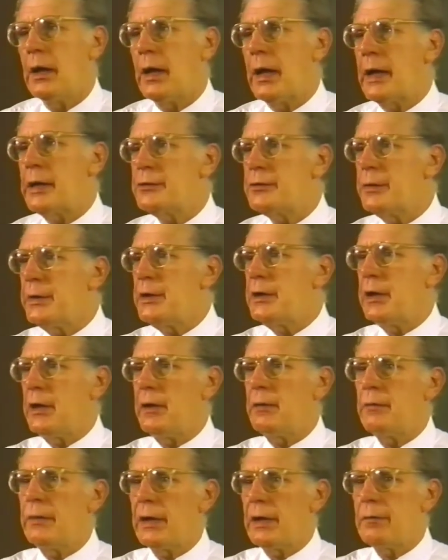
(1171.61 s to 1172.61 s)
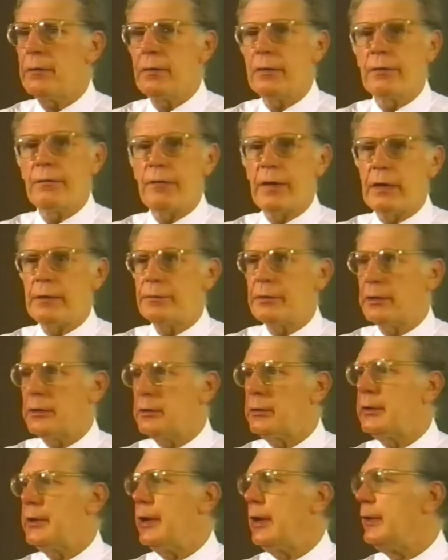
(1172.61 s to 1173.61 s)
As we did, we developed an
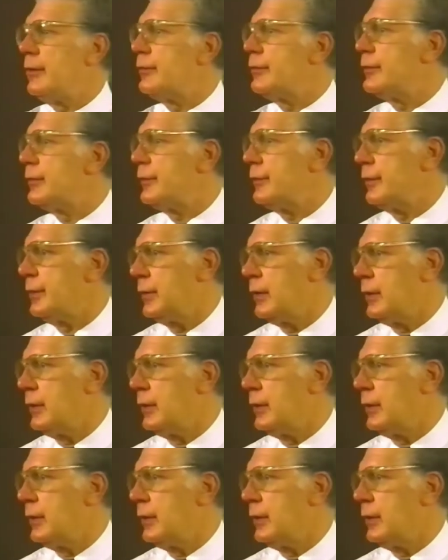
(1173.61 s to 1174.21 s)
audience.